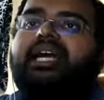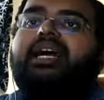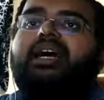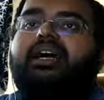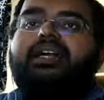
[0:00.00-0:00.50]

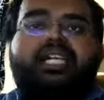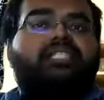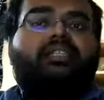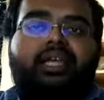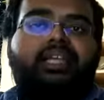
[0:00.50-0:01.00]

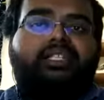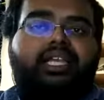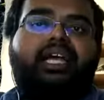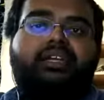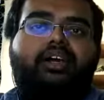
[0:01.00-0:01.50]
it is
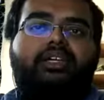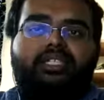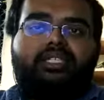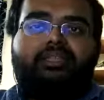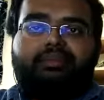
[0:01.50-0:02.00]

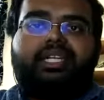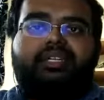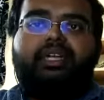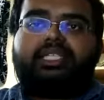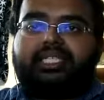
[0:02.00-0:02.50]
high-cost
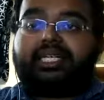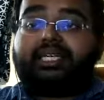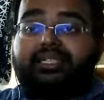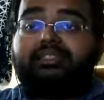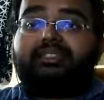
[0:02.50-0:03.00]
technology. Like
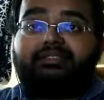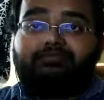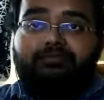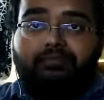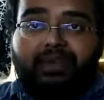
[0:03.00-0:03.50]
this is a
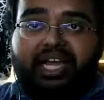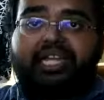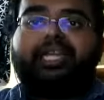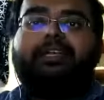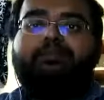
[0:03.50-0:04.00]

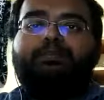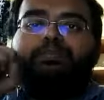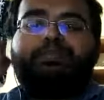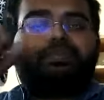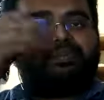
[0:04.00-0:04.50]
very
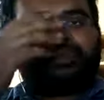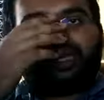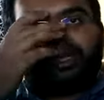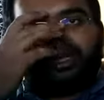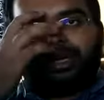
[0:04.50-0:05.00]

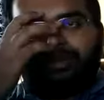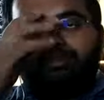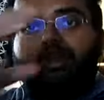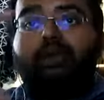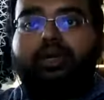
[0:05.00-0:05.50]

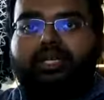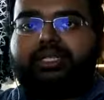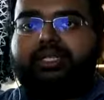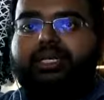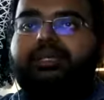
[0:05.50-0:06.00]
bold,
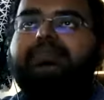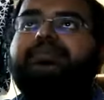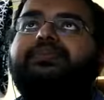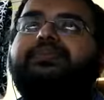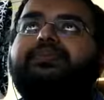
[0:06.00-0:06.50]

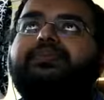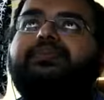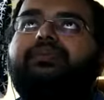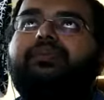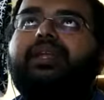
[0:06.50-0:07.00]

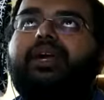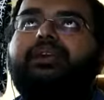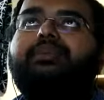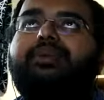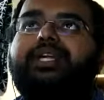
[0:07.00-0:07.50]
how
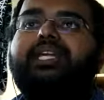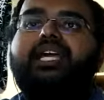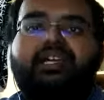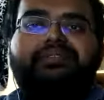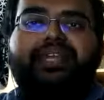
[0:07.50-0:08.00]
do you put it,
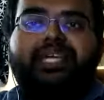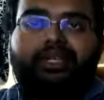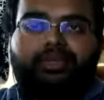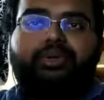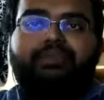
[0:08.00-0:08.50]

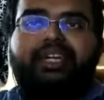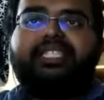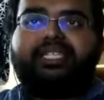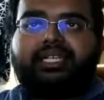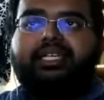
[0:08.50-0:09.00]
field to
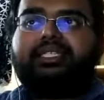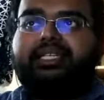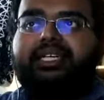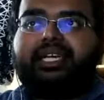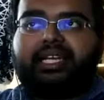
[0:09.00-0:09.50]
invest in.
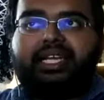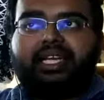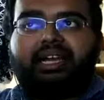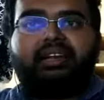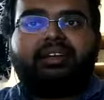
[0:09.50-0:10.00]
Considering like
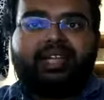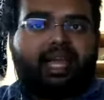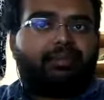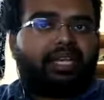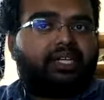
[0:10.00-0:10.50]
current day
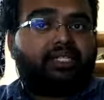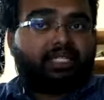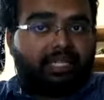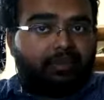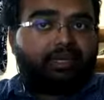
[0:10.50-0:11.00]
applications
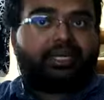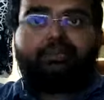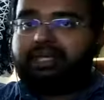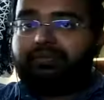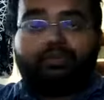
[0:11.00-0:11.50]
are limited,
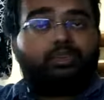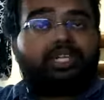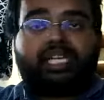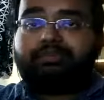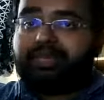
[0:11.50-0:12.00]
but the future
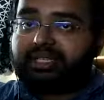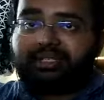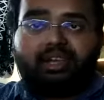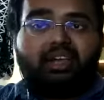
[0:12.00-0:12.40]
aspects